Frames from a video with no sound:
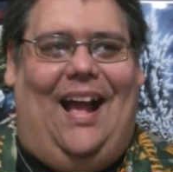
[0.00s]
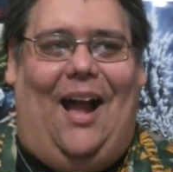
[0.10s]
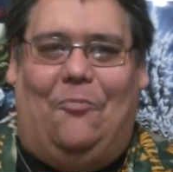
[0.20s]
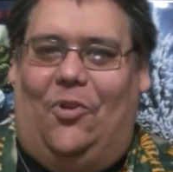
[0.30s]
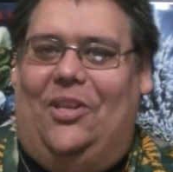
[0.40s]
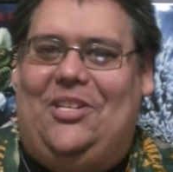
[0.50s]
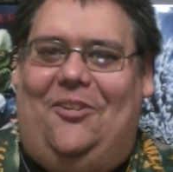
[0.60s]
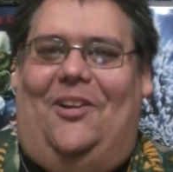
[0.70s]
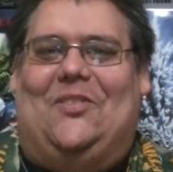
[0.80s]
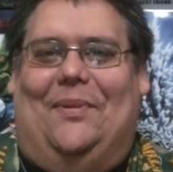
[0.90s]
I'm really
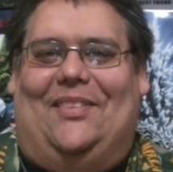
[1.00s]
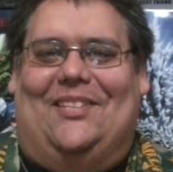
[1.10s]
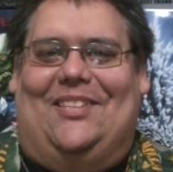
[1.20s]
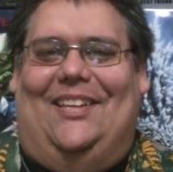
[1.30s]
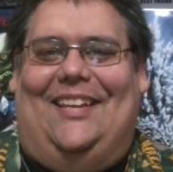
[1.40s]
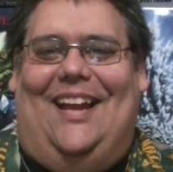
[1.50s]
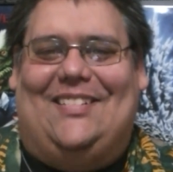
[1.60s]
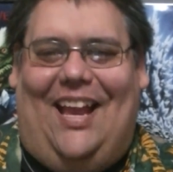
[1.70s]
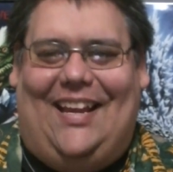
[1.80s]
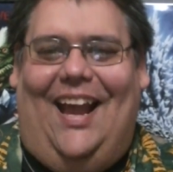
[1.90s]
curious about this thing,
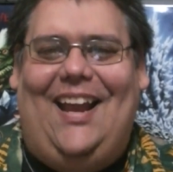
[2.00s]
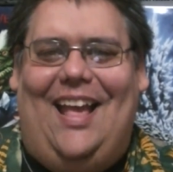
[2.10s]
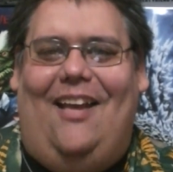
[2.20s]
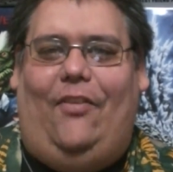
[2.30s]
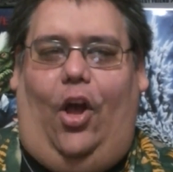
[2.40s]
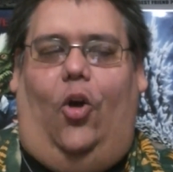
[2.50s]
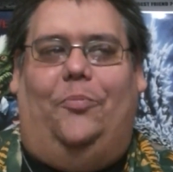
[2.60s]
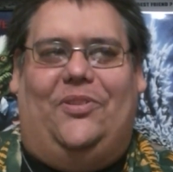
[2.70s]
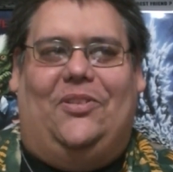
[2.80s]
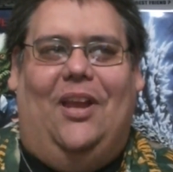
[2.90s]
guys. I kind of have
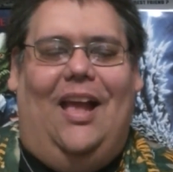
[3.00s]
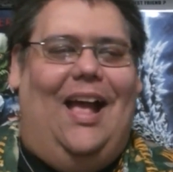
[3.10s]
hopes.